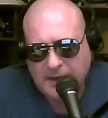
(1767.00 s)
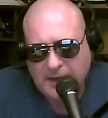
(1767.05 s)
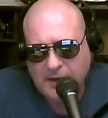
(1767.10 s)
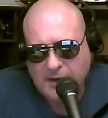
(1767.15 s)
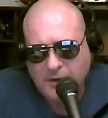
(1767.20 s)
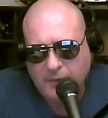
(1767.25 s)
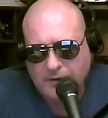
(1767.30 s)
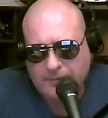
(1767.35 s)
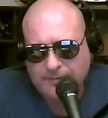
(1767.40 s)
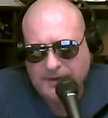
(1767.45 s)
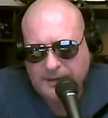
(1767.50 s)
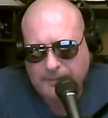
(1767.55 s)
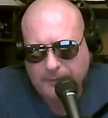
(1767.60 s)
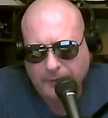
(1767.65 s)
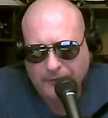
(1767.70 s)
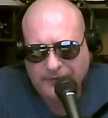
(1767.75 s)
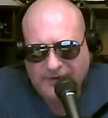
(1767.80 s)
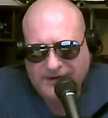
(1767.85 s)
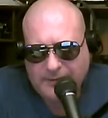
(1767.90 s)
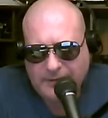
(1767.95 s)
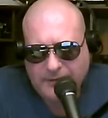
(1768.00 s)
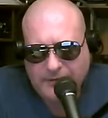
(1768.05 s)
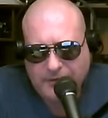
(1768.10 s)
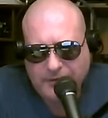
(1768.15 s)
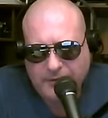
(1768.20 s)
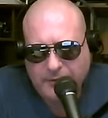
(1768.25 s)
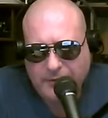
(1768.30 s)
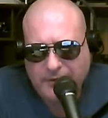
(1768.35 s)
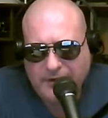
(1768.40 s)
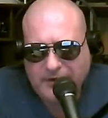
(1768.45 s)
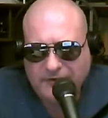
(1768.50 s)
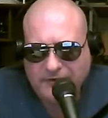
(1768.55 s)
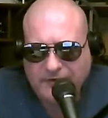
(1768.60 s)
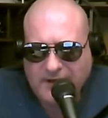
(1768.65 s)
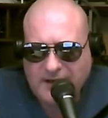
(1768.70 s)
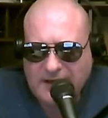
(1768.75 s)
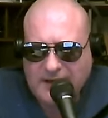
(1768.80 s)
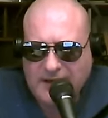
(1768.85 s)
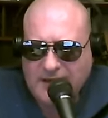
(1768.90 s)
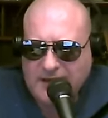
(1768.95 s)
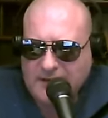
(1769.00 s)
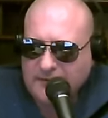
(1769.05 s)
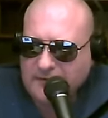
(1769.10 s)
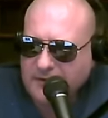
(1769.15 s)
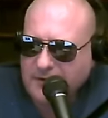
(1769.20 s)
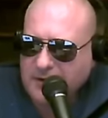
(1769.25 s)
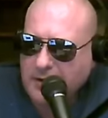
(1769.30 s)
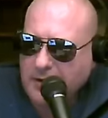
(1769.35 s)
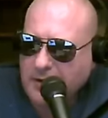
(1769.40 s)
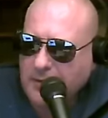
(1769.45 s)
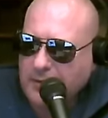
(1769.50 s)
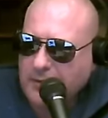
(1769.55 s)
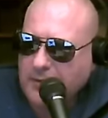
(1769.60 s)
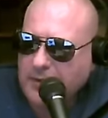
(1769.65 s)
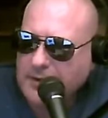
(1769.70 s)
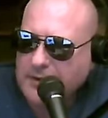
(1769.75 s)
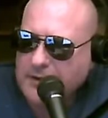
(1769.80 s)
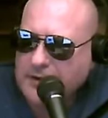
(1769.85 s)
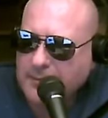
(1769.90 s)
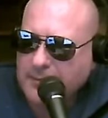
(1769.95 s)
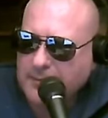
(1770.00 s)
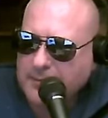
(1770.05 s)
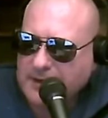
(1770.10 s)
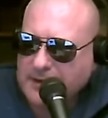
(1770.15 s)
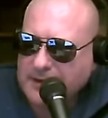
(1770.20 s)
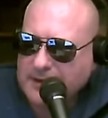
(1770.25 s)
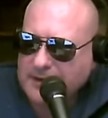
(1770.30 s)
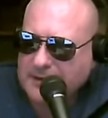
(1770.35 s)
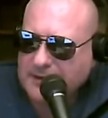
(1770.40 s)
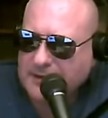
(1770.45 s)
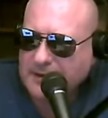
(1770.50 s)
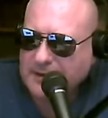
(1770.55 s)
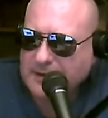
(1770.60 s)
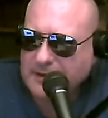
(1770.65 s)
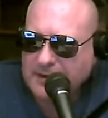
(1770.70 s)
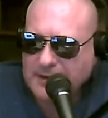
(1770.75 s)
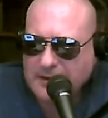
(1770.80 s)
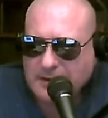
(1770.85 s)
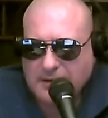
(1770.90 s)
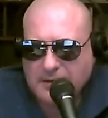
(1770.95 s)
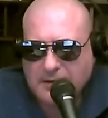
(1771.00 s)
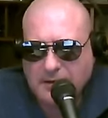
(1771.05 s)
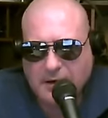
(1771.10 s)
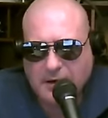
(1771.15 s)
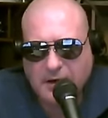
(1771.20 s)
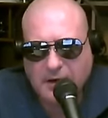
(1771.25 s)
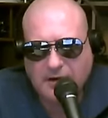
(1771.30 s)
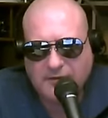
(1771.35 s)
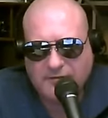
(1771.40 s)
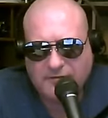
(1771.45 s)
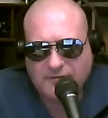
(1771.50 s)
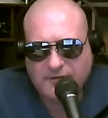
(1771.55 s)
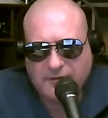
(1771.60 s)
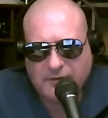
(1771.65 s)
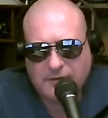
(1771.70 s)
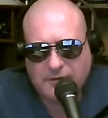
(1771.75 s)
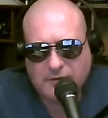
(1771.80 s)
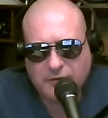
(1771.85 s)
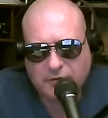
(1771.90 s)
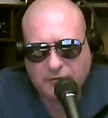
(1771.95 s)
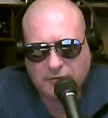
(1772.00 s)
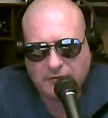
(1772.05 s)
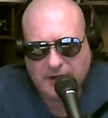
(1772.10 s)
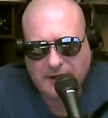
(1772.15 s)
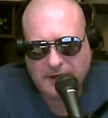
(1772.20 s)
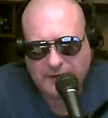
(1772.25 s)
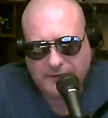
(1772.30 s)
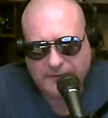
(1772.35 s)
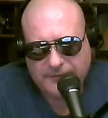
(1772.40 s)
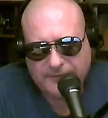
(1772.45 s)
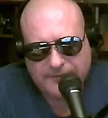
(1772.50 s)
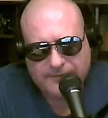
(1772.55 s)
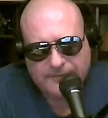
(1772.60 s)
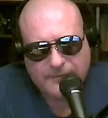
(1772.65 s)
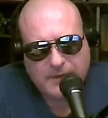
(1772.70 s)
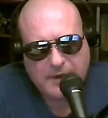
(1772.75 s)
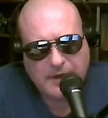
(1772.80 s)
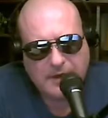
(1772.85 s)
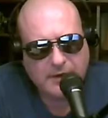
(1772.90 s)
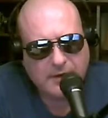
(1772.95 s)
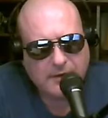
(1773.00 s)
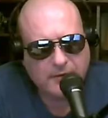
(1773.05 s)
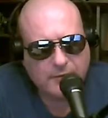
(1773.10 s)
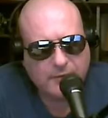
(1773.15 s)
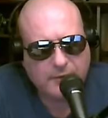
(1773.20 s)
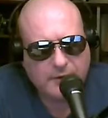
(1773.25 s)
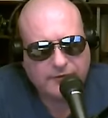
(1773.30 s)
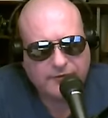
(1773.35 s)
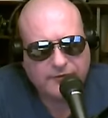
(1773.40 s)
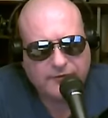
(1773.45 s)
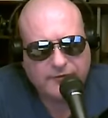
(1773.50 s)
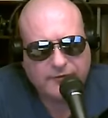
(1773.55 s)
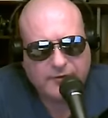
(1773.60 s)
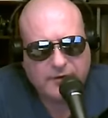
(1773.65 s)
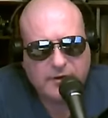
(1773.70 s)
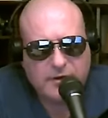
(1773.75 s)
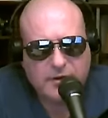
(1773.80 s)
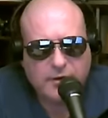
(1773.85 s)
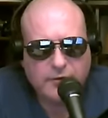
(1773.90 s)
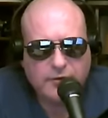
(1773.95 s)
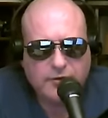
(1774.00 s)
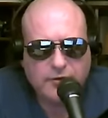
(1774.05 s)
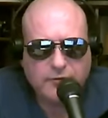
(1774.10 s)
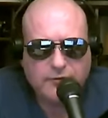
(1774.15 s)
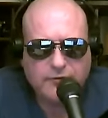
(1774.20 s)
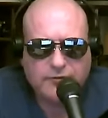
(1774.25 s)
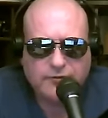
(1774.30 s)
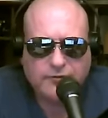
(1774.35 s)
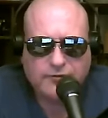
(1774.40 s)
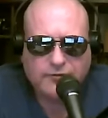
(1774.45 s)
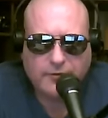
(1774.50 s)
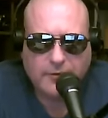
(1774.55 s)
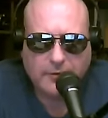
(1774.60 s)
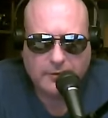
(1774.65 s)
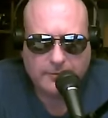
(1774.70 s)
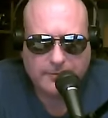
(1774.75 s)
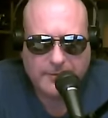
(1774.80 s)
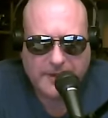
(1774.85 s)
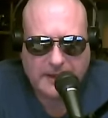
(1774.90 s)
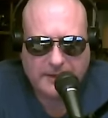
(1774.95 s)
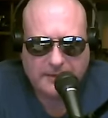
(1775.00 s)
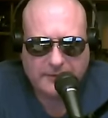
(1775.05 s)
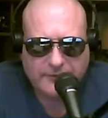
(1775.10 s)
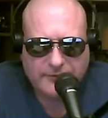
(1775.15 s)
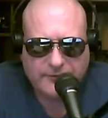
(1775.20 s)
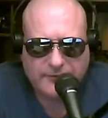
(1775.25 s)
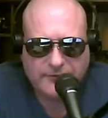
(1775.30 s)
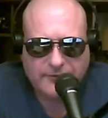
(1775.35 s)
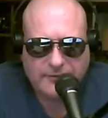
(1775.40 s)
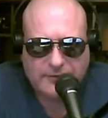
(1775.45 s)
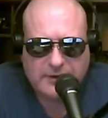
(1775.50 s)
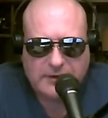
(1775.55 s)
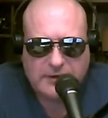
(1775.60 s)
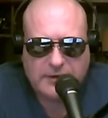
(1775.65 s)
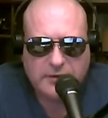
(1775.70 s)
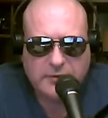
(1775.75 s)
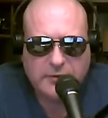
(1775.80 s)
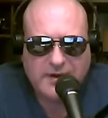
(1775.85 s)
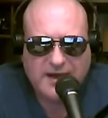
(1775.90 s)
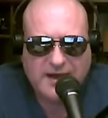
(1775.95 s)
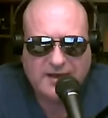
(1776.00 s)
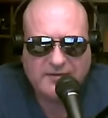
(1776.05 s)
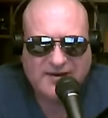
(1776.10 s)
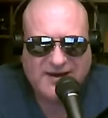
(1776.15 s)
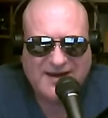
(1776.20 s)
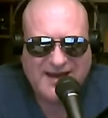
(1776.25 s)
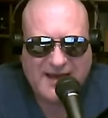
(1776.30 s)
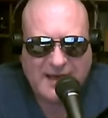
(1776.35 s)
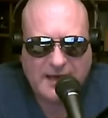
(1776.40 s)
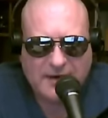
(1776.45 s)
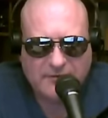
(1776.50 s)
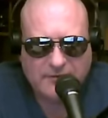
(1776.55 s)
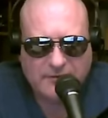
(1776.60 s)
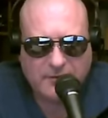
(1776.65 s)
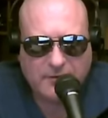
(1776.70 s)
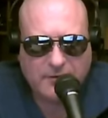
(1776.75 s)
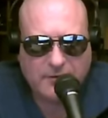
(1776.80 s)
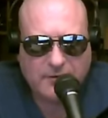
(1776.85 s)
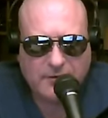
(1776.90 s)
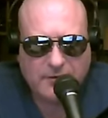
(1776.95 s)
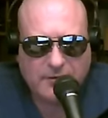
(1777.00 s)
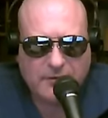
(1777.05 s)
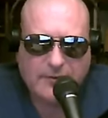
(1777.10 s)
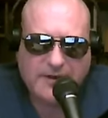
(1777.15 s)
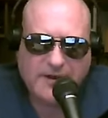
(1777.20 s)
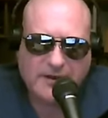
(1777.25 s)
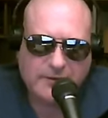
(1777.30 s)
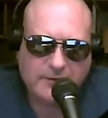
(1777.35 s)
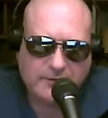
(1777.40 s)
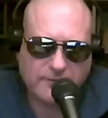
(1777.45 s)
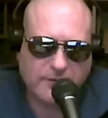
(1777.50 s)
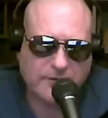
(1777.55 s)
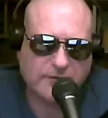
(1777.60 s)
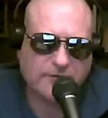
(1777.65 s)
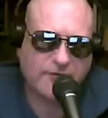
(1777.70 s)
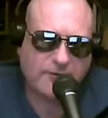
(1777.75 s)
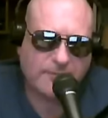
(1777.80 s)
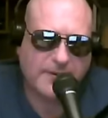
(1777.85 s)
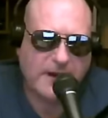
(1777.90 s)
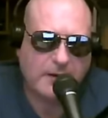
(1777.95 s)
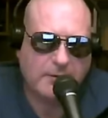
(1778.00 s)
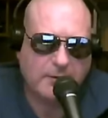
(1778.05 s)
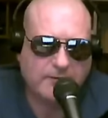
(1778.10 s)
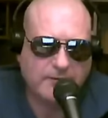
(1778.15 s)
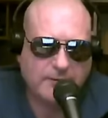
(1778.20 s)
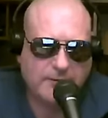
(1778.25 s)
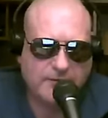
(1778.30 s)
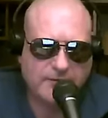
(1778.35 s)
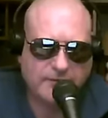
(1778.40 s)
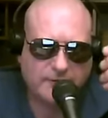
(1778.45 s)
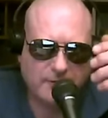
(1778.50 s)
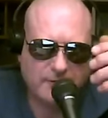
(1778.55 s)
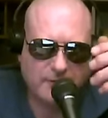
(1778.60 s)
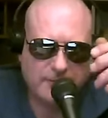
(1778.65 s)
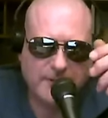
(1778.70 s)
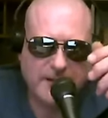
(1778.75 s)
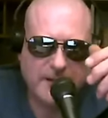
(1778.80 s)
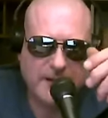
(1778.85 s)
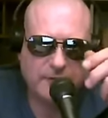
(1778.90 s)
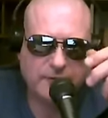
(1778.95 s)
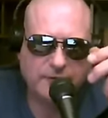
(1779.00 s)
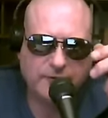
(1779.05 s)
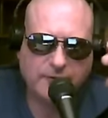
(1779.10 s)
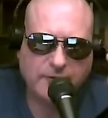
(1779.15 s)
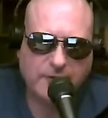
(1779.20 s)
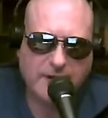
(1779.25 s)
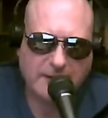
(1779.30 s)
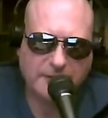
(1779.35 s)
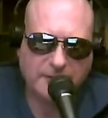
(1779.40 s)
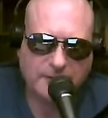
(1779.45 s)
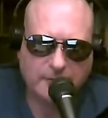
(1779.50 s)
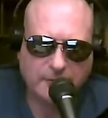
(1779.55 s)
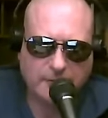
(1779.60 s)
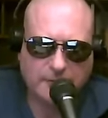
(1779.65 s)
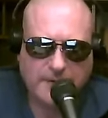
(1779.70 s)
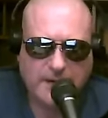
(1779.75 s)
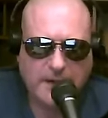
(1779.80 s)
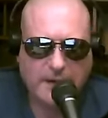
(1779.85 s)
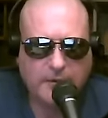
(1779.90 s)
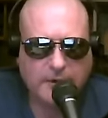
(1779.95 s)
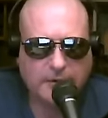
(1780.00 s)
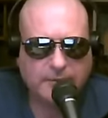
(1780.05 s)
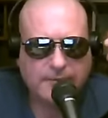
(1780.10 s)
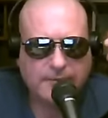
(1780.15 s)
What people need to do is they need to go completely off grid. In other words, you use your solar panels. You have an inverter that converts the power from the solar panels to household power.